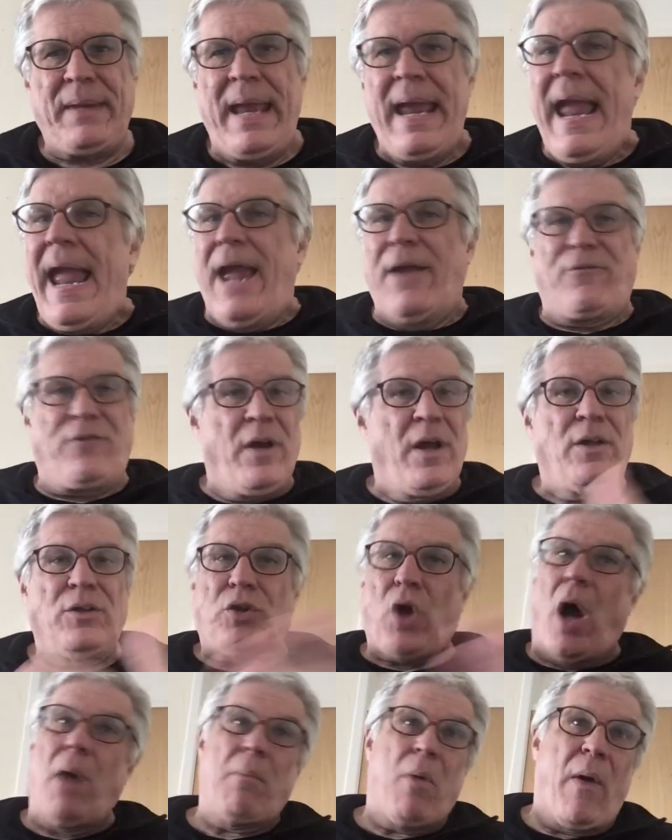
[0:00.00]
If
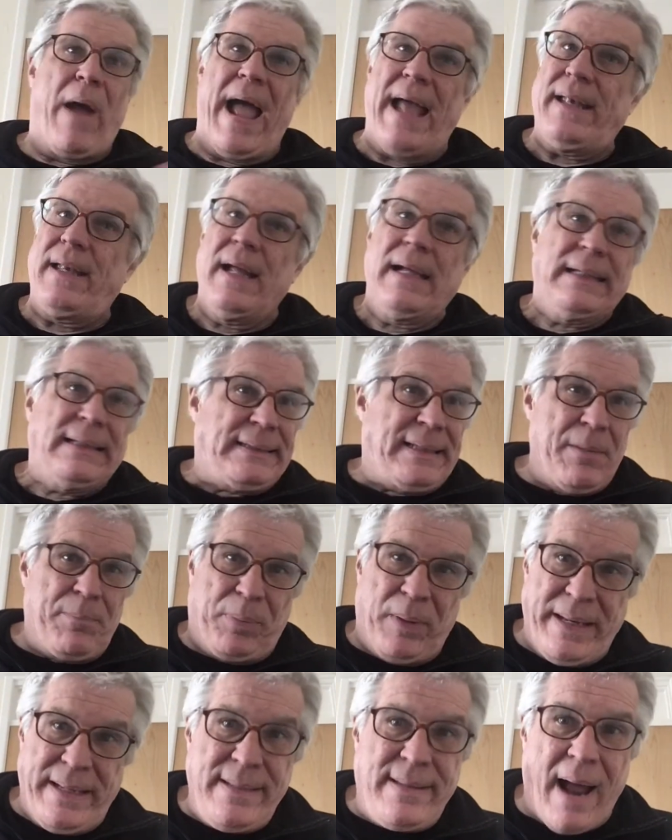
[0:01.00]
Tommo had
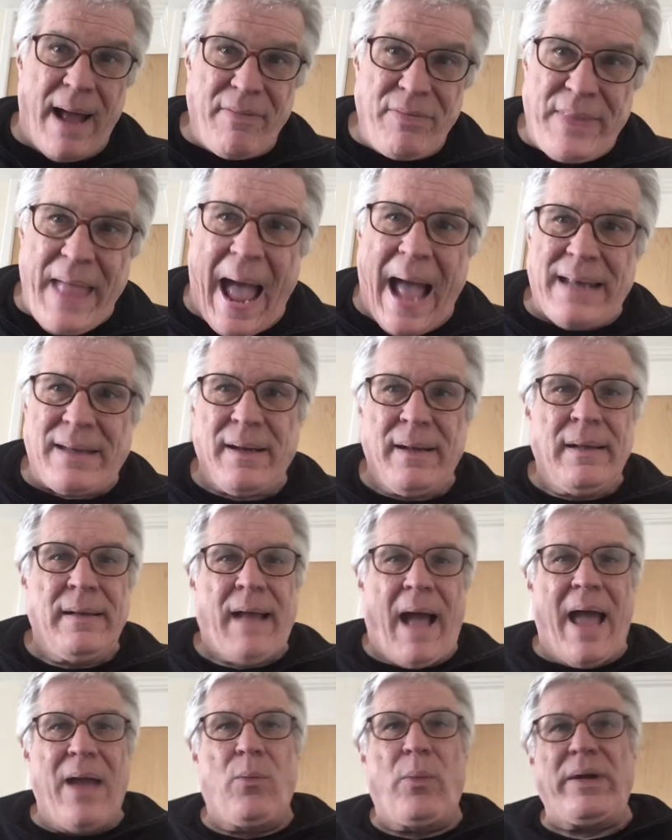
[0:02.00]
simply done that,
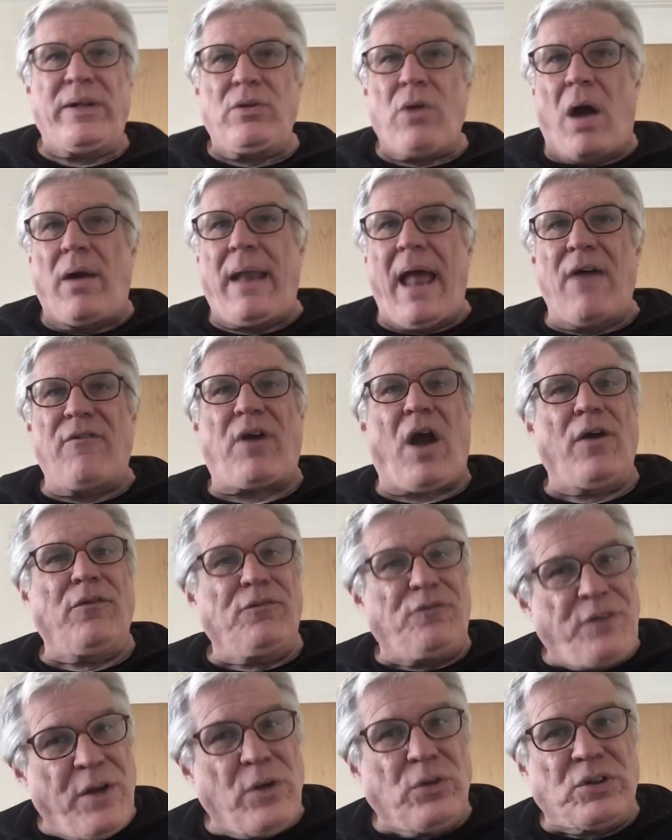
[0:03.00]
I would not have
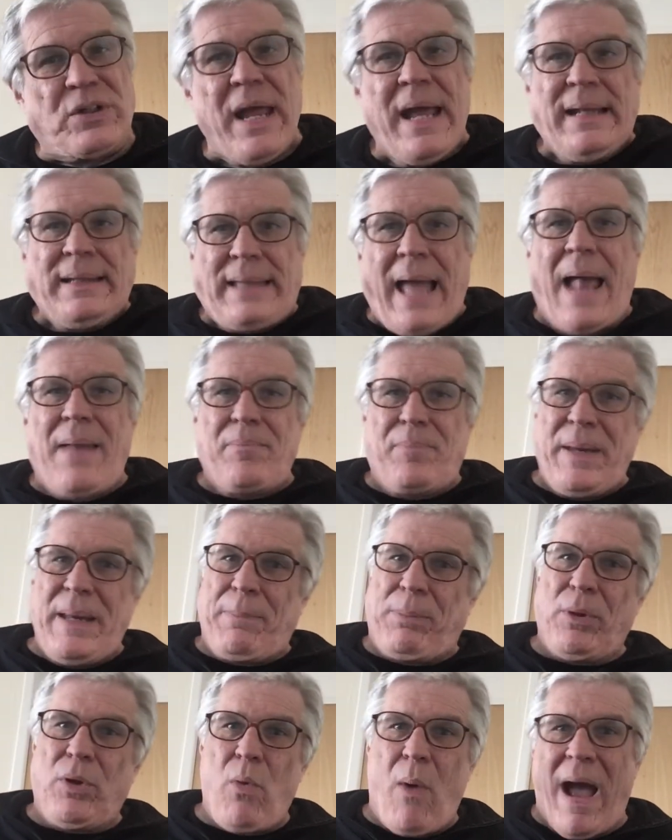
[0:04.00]
confused 10
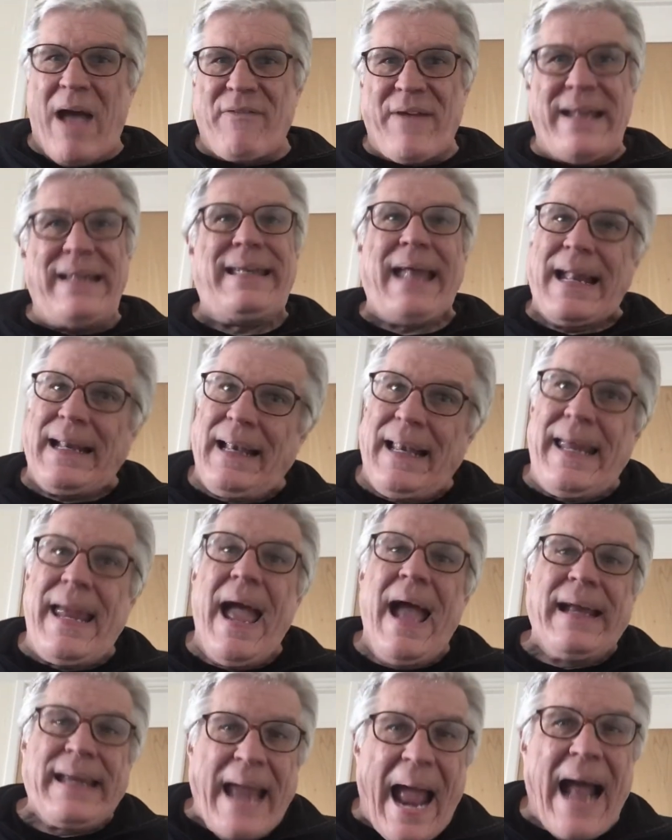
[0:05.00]
people who have a deadly
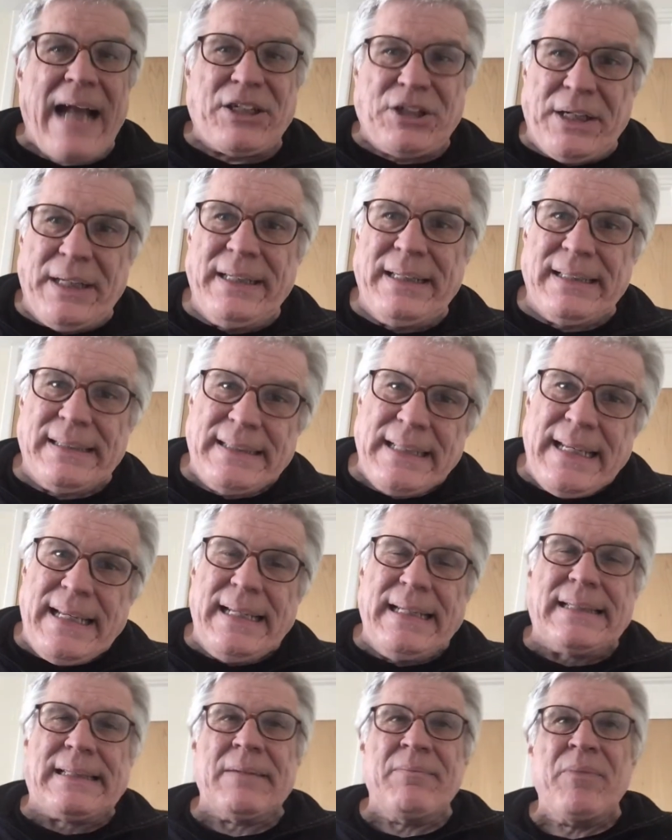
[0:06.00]
catching
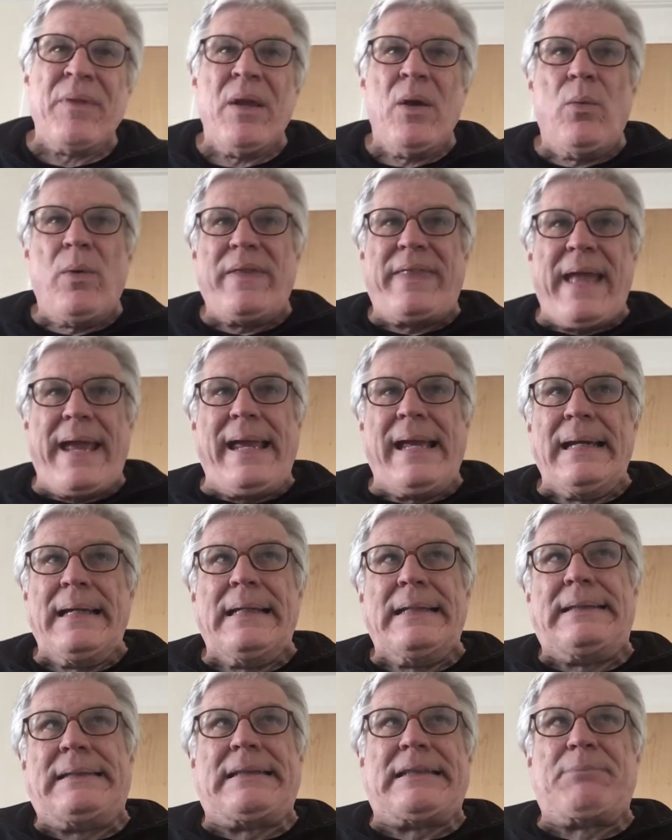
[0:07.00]
disease with a
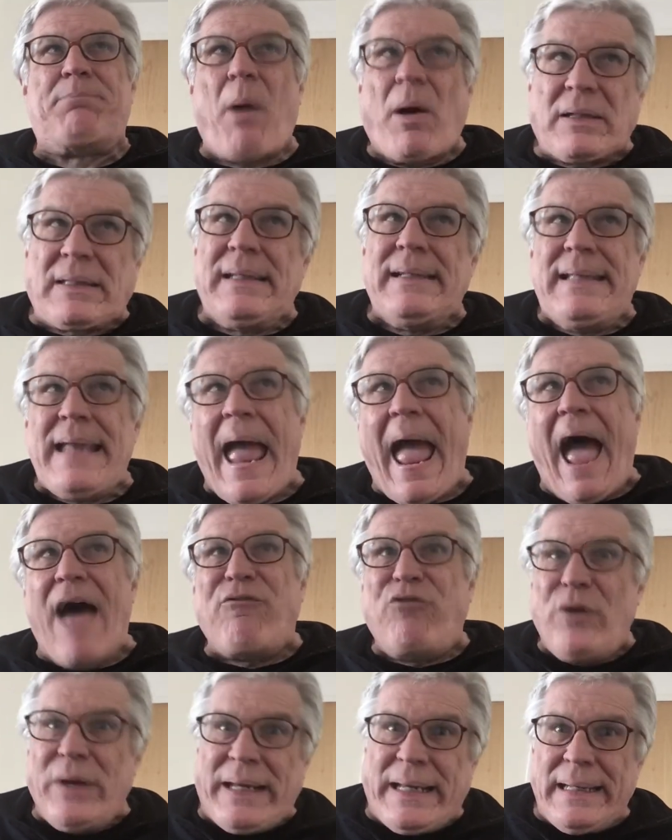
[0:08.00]
spotted
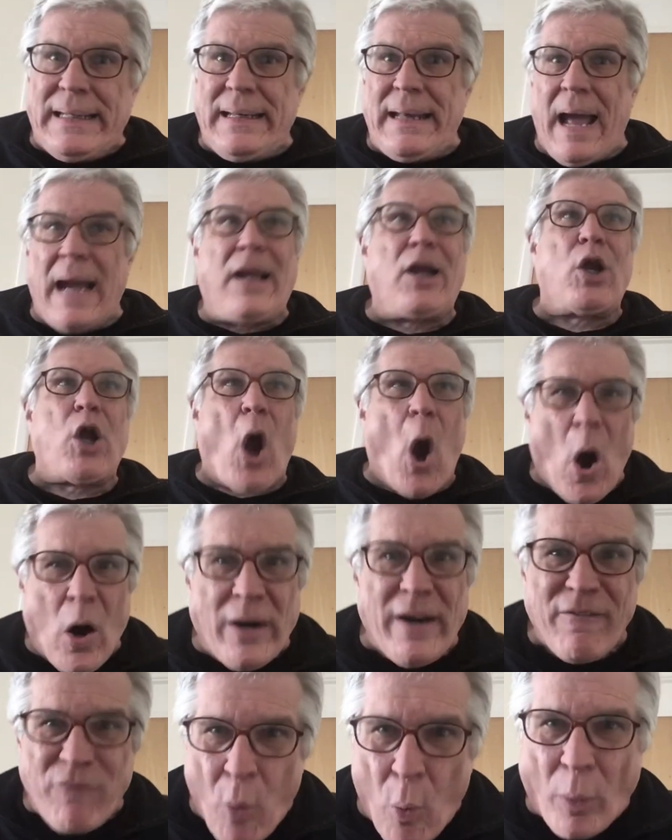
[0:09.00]
African
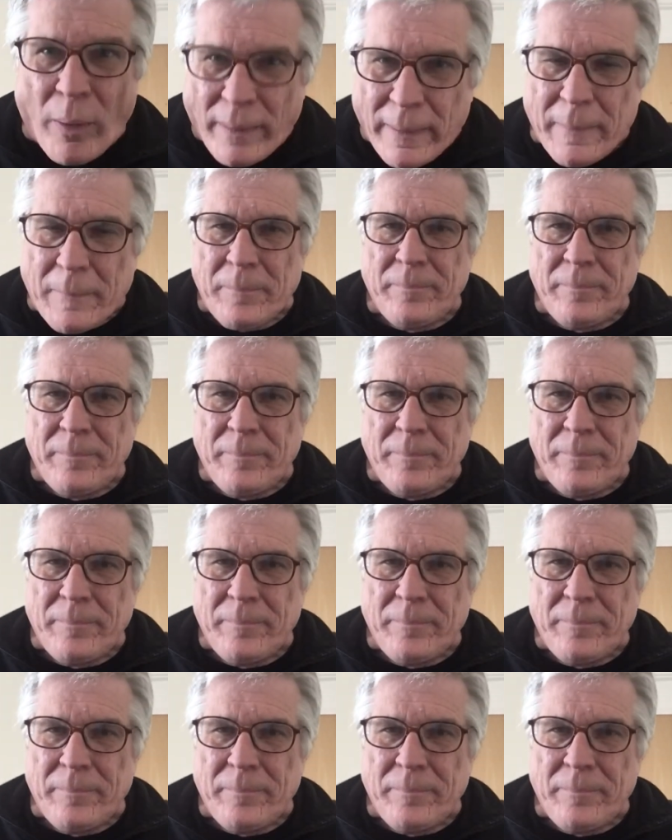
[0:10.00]
carnivore.